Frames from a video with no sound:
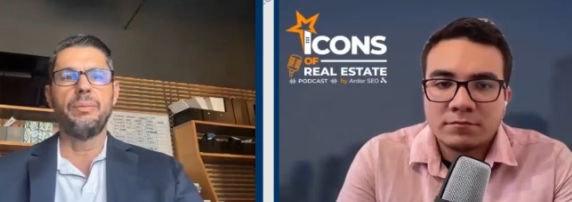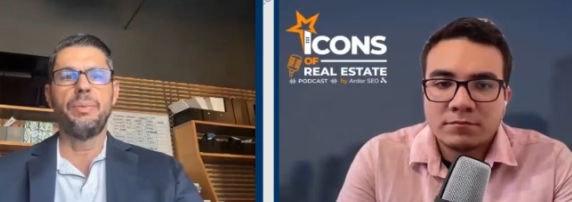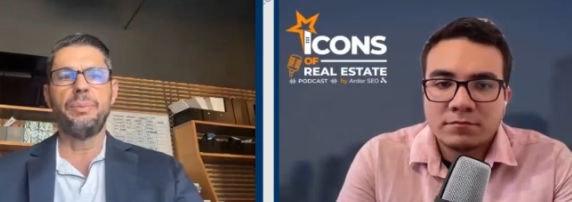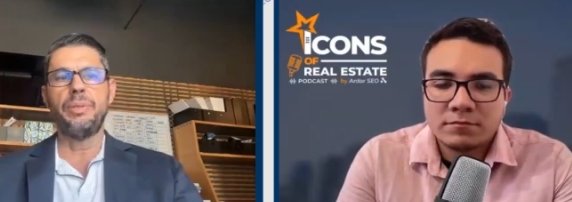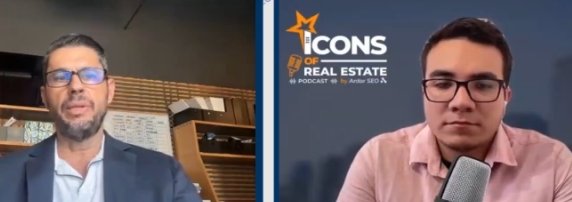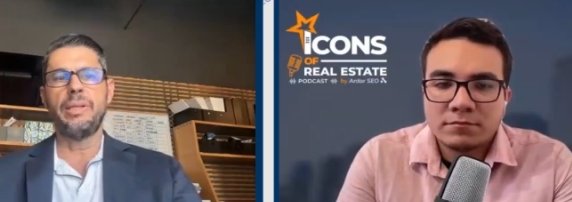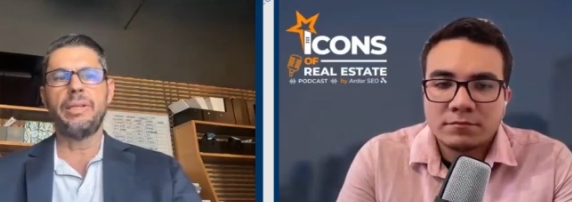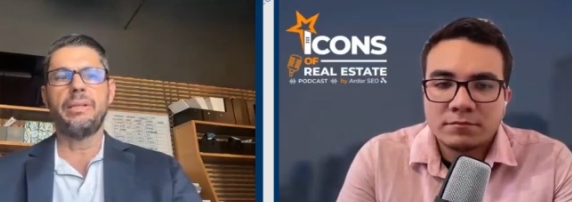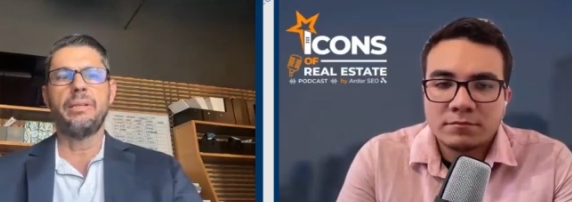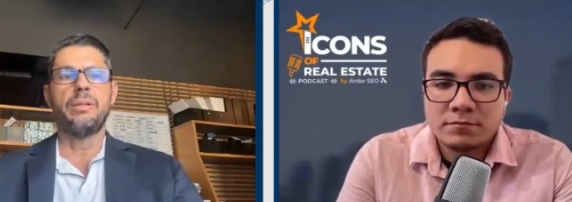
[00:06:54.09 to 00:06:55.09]
Speaker 1: People that
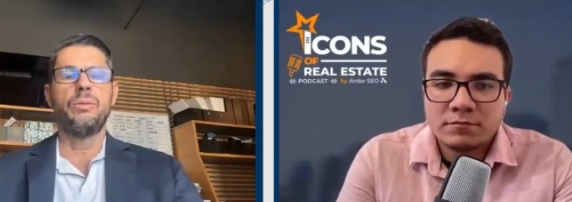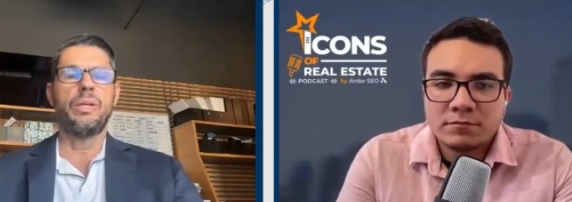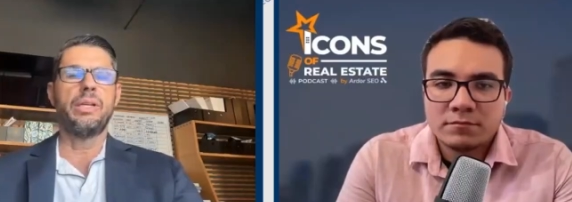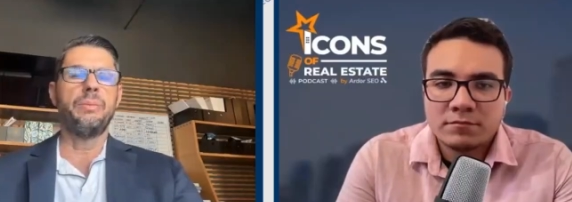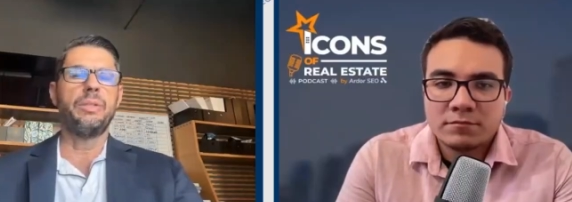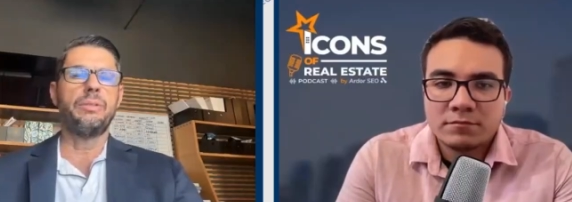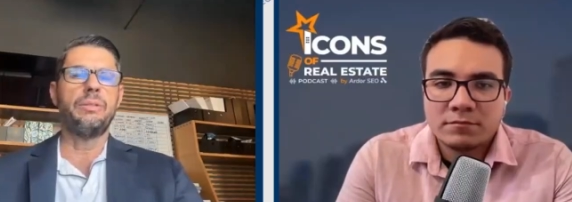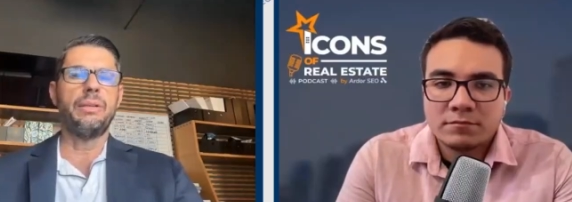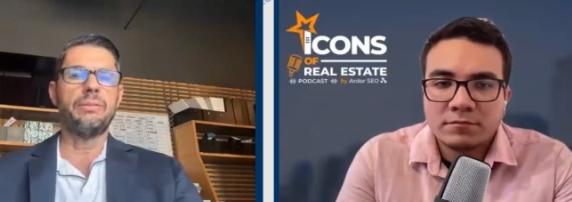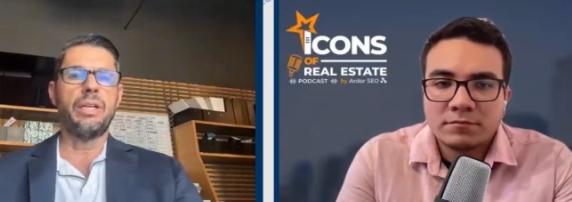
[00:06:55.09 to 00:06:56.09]
were coming to
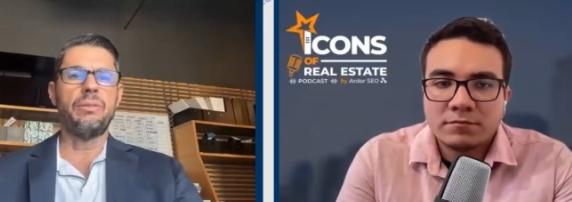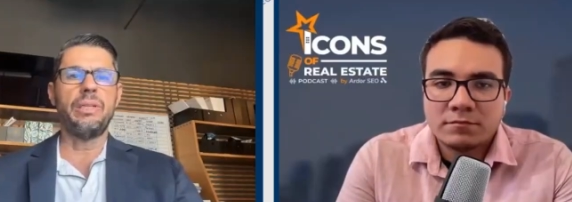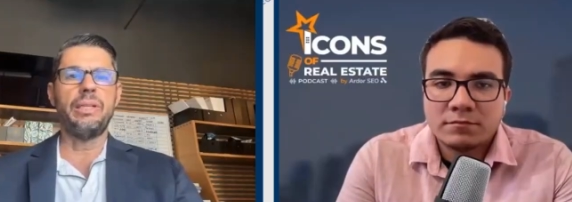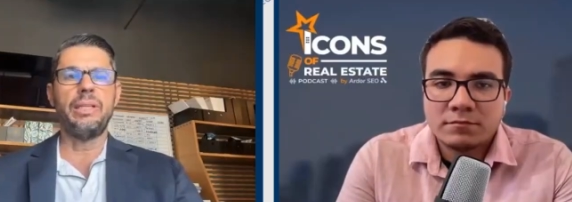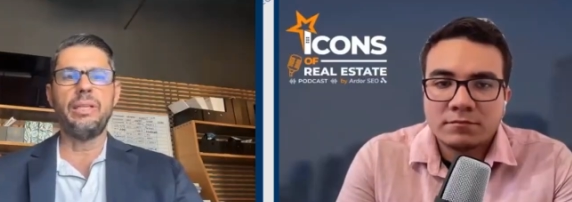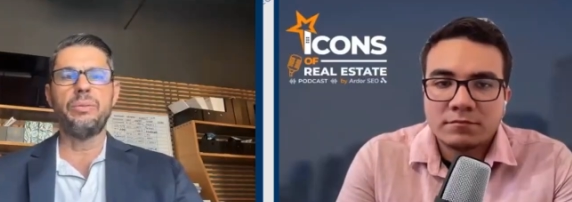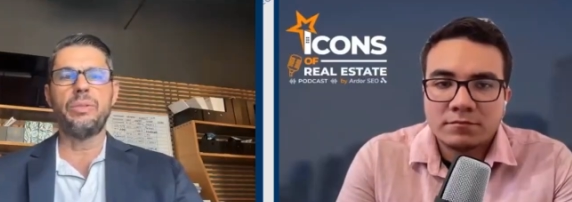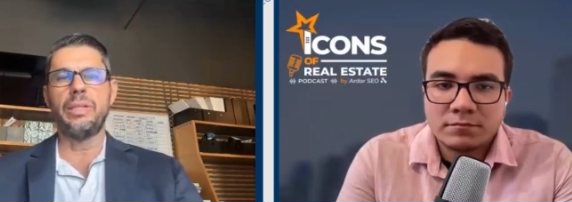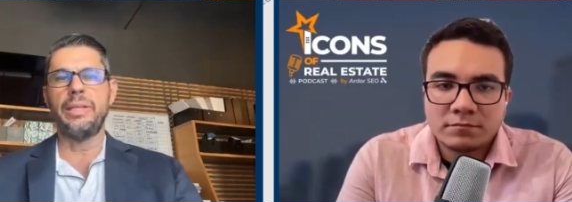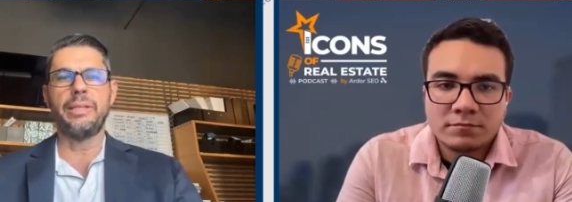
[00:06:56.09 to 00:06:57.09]
downtown LA were
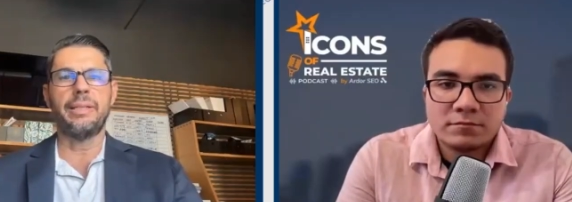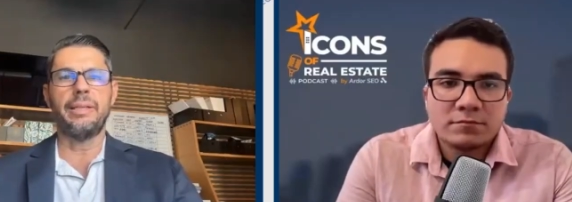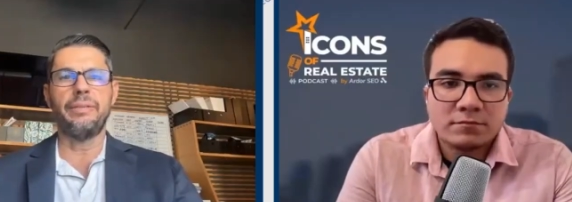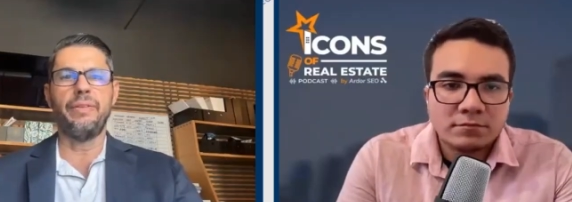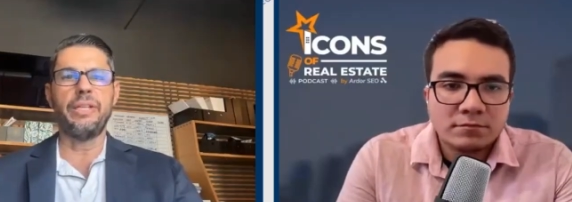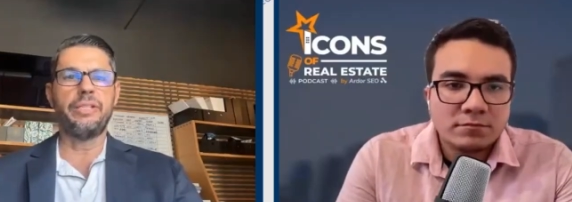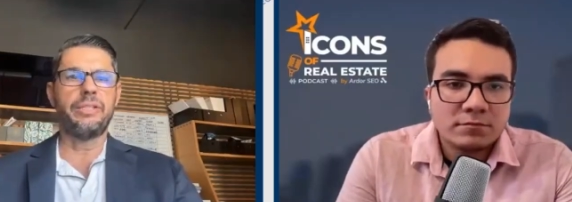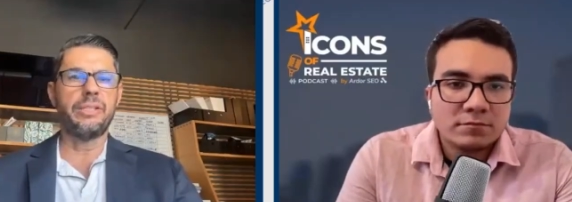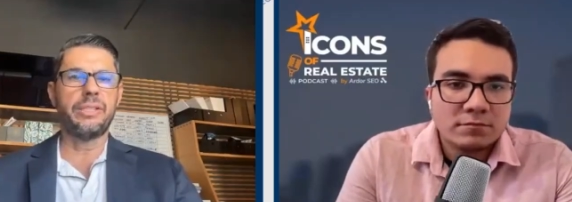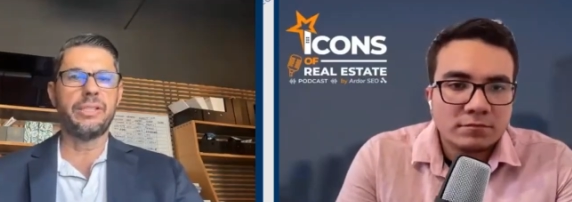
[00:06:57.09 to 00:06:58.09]
like
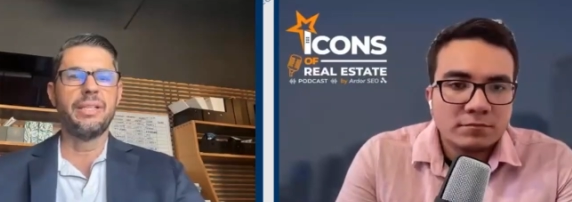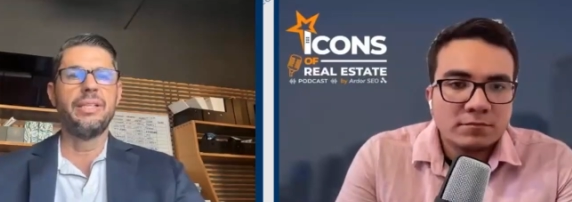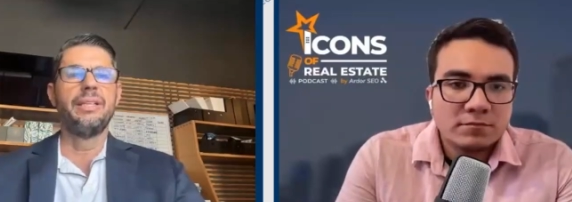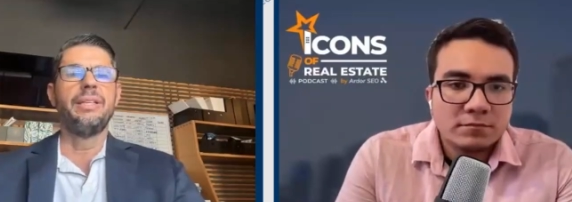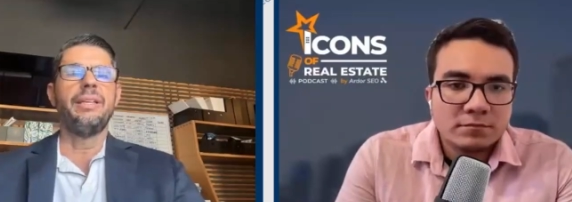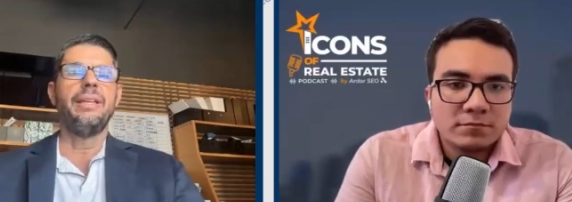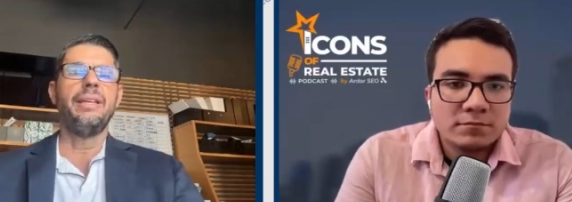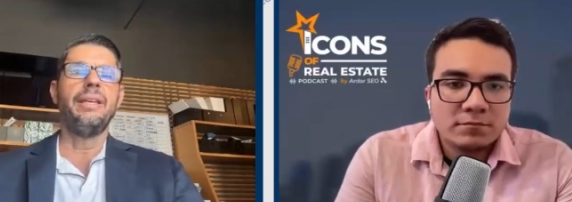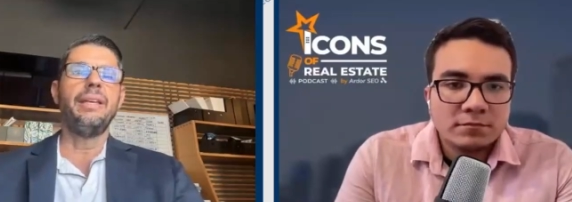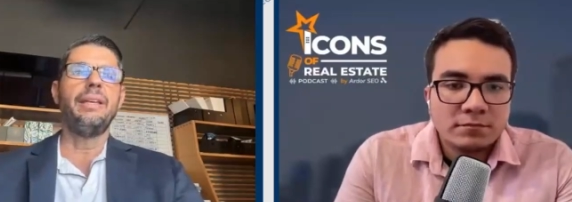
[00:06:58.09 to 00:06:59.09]
adventurers.
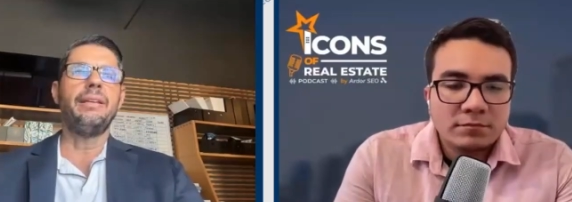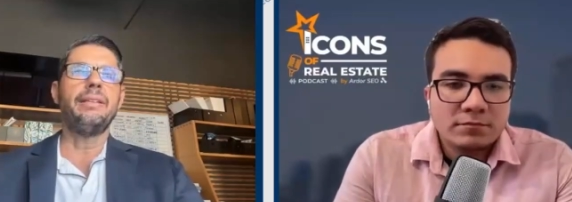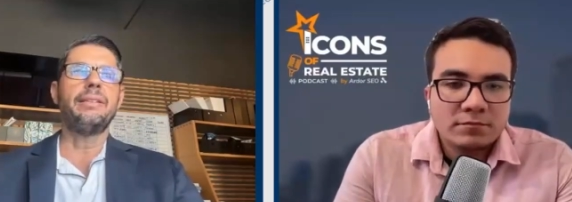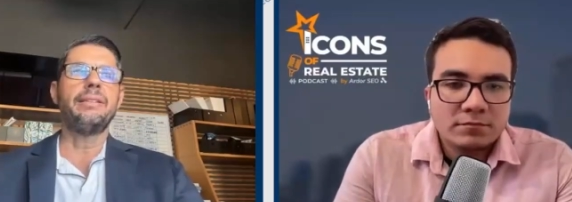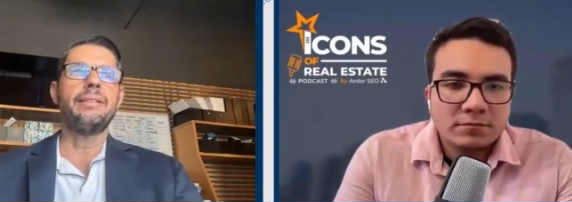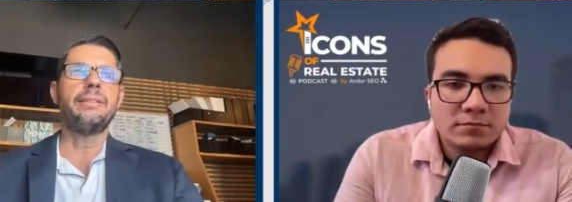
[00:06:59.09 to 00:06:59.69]
And